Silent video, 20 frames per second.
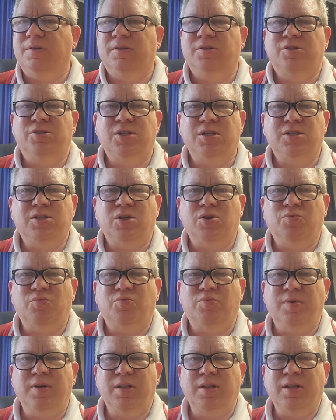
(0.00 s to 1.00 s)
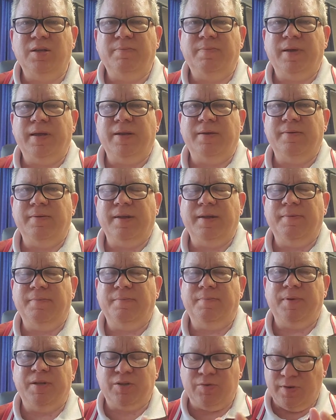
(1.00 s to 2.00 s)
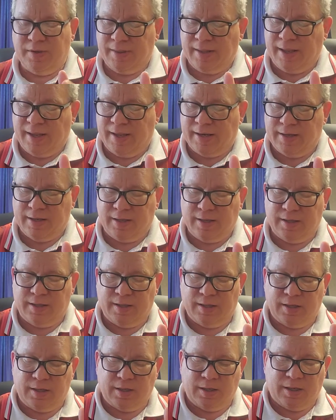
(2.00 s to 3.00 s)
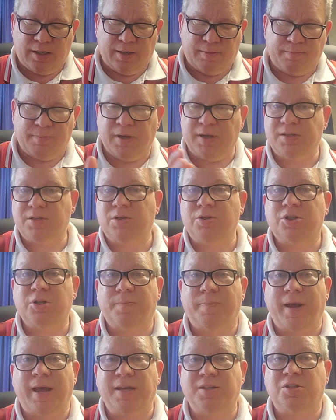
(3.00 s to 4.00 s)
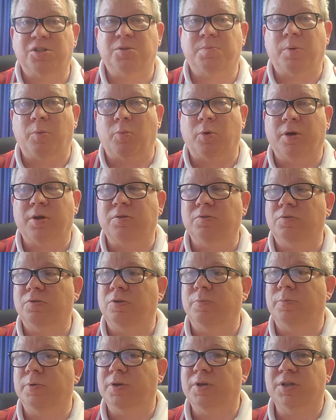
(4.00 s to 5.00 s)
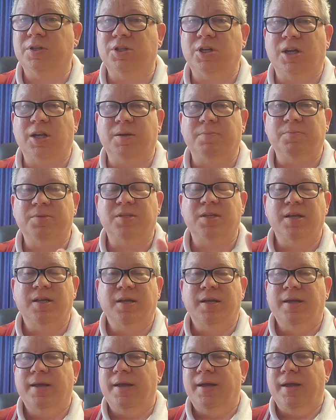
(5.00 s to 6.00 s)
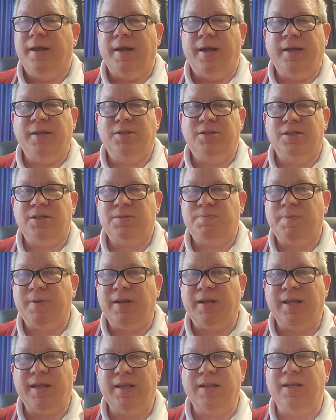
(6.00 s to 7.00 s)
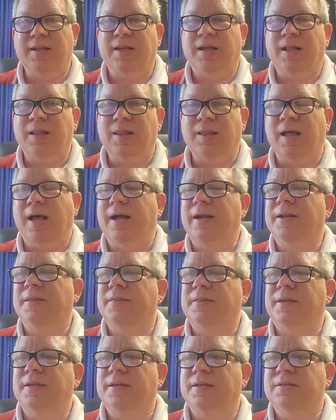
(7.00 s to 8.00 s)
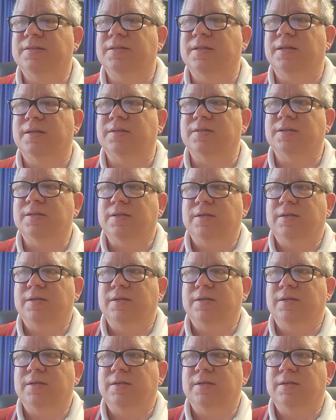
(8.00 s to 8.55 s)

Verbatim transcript: just really been between that and then uh, my associate pastor's been working through the book of James and just been hitting a lot of things that